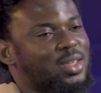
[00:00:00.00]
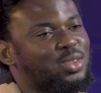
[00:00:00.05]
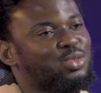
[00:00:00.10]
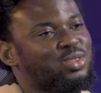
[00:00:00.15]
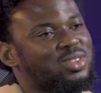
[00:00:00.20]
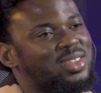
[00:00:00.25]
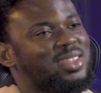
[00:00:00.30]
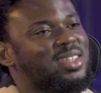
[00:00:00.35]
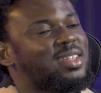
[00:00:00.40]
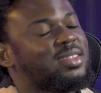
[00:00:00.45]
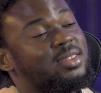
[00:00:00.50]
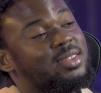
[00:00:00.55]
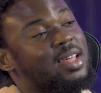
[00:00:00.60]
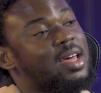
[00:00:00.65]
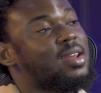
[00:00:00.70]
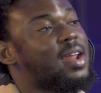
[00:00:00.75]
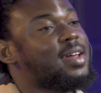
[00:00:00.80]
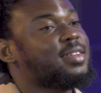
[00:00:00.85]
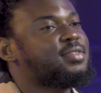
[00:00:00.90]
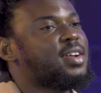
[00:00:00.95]
you mm. start
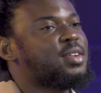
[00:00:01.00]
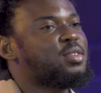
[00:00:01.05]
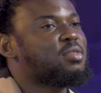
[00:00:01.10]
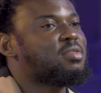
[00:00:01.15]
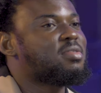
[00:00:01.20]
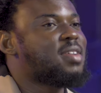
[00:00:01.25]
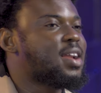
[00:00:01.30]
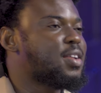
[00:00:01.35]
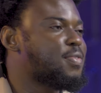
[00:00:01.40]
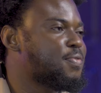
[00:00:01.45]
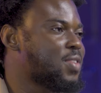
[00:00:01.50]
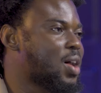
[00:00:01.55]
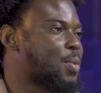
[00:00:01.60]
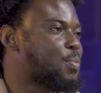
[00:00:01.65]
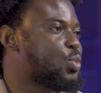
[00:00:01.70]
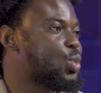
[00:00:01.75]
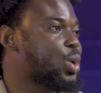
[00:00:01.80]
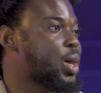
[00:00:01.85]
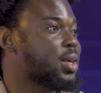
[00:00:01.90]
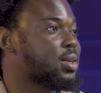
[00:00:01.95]
like trying to write
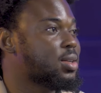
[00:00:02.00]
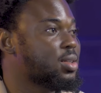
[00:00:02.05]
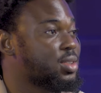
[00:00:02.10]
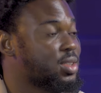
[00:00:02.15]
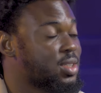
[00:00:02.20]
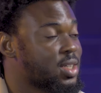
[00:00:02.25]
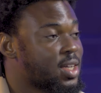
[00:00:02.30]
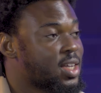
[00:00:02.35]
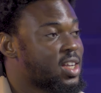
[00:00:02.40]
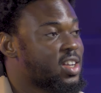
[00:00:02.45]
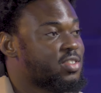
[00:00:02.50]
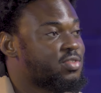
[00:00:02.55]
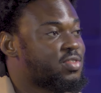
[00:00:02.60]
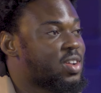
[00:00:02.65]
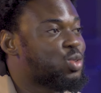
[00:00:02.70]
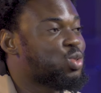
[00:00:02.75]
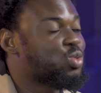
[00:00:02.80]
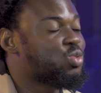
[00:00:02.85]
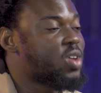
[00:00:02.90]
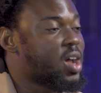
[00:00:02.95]
flamboyantly, trying
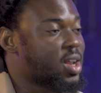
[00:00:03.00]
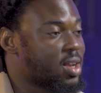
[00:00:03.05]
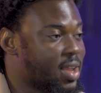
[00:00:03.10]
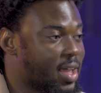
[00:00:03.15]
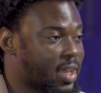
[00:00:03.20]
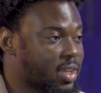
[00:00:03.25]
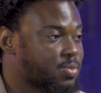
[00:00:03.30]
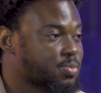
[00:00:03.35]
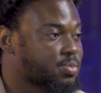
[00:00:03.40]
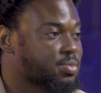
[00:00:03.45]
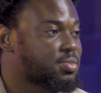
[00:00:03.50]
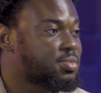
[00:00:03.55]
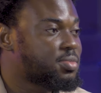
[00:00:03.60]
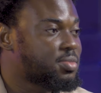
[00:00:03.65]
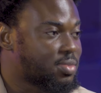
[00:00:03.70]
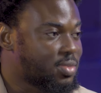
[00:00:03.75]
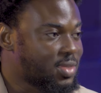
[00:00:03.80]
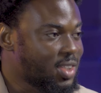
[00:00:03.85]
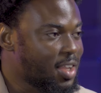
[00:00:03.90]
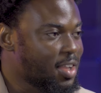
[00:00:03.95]
to write like
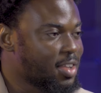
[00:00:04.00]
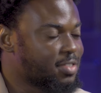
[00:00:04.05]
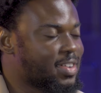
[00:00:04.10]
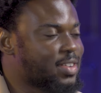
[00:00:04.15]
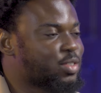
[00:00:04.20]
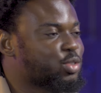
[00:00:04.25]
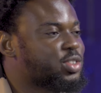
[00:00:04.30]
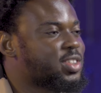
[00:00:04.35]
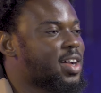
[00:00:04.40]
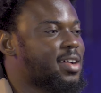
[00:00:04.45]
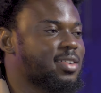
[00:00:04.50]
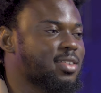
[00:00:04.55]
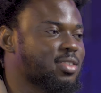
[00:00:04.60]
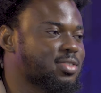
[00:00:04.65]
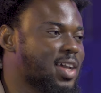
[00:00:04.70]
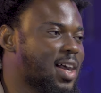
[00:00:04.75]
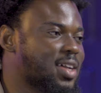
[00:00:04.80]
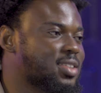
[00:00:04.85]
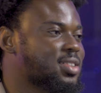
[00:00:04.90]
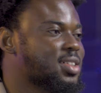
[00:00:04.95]
trying to channel
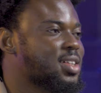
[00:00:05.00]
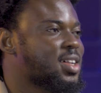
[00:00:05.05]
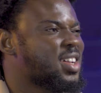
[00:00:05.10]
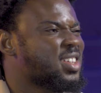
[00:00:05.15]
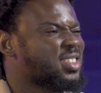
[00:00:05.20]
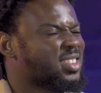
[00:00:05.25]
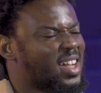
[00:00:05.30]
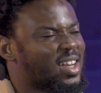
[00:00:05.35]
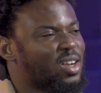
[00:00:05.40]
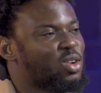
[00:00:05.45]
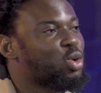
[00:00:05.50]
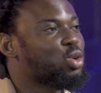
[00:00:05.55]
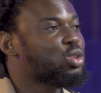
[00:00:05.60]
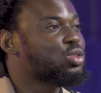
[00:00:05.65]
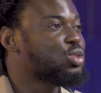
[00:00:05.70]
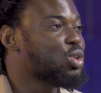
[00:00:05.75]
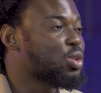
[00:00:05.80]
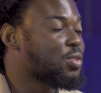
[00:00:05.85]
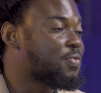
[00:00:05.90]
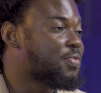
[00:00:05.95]
that that
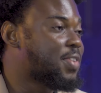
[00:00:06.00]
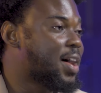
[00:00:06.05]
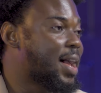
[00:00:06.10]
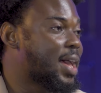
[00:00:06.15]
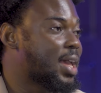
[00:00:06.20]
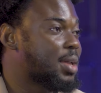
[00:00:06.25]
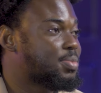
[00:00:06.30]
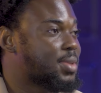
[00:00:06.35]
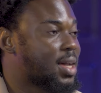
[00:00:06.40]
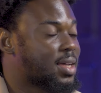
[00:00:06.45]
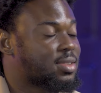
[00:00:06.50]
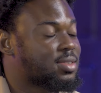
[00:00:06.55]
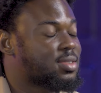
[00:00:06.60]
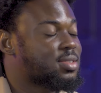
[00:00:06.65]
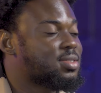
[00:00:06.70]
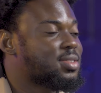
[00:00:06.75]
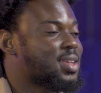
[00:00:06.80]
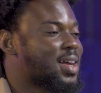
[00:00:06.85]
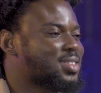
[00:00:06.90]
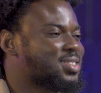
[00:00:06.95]
London vibe, that
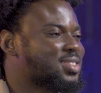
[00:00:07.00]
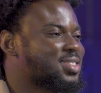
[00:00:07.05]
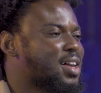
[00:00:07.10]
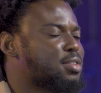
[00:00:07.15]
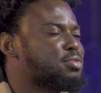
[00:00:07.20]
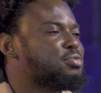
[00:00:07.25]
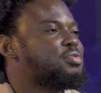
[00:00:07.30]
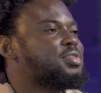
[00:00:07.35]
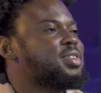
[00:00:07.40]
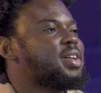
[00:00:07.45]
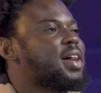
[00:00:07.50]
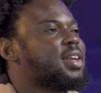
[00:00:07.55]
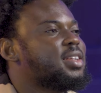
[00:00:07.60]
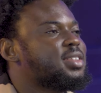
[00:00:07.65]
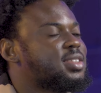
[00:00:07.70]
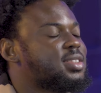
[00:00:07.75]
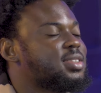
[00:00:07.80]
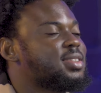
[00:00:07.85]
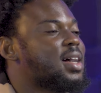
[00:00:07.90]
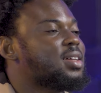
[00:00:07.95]
that that reality
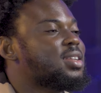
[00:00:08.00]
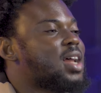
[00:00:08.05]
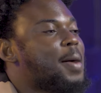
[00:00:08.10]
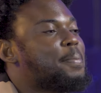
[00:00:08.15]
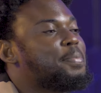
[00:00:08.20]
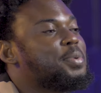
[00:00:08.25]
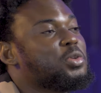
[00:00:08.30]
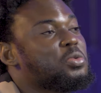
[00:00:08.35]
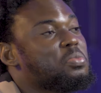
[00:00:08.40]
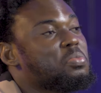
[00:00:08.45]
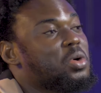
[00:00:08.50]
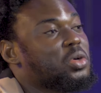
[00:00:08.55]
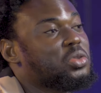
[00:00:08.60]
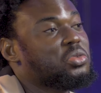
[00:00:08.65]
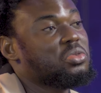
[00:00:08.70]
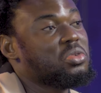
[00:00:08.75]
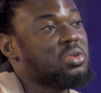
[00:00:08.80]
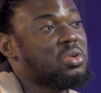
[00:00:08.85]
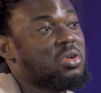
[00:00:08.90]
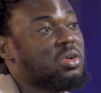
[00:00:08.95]
that appeal more to
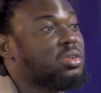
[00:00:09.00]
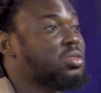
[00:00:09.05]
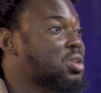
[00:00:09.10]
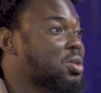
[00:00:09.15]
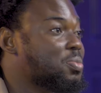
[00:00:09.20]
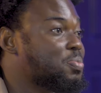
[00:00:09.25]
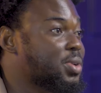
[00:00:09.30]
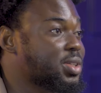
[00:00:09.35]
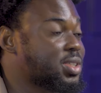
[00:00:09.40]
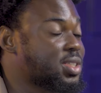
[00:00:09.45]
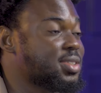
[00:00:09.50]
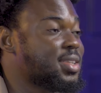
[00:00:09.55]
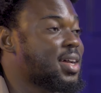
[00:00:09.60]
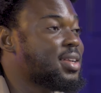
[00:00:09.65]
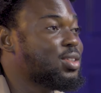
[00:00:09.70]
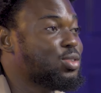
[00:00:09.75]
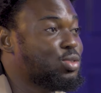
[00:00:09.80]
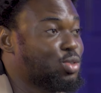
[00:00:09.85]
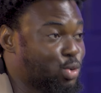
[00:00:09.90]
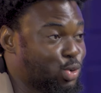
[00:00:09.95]
a London person than it
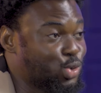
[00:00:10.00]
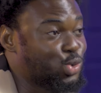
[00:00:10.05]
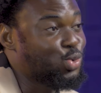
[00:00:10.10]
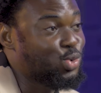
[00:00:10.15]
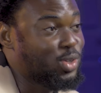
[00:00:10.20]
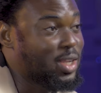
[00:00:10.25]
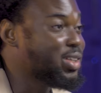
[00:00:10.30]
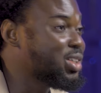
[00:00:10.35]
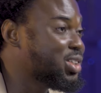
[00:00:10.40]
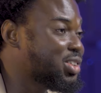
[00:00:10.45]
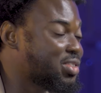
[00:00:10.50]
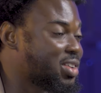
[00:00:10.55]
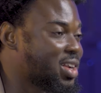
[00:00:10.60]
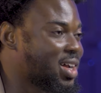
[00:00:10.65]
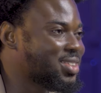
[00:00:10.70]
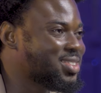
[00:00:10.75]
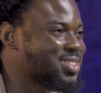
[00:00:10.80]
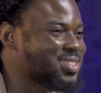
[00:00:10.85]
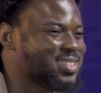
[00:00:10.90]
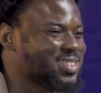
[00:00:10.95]
does to a Nigerian
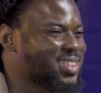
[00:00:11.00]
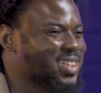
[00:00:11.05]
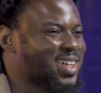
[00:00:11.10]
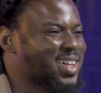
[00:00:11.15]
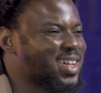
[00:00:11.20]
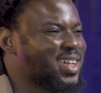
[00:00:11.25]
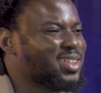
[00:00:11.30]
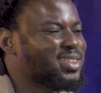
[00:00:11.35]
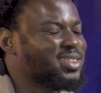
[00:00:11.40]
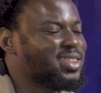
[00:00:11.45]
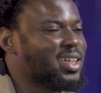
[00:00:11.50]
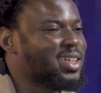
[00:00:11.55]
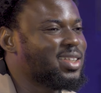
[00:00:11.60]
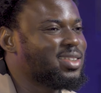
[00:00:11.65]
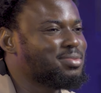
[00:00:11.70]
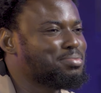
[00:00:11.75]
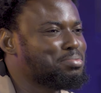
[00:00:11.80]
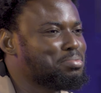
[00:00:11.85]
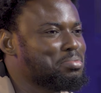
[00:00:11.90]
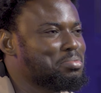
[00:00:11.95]
artist. Mm.
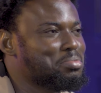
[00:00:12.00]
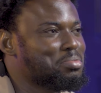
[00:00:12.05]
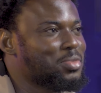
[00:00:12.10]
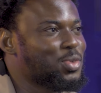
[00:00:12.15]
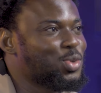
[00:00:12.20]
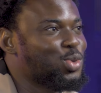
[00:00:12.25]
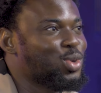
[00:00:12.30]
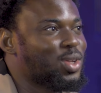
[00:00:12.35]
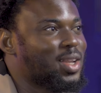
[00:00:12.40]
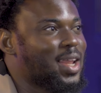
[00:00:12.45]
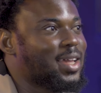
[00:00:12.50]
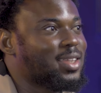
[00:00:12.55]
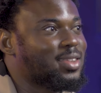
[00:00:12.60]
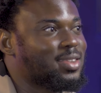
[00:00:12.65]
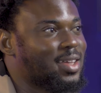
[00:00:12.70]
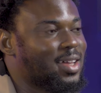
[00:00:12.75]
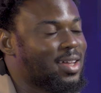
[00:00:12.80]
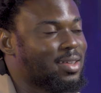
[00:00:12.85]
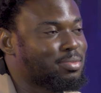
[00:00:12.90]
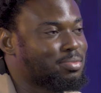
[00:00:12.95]
Then you're like
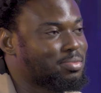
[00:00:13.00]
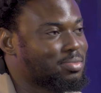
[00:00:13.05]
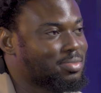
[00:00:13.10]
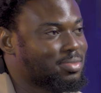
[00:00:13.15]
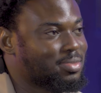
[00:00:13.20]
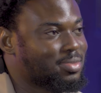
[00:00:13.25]
them.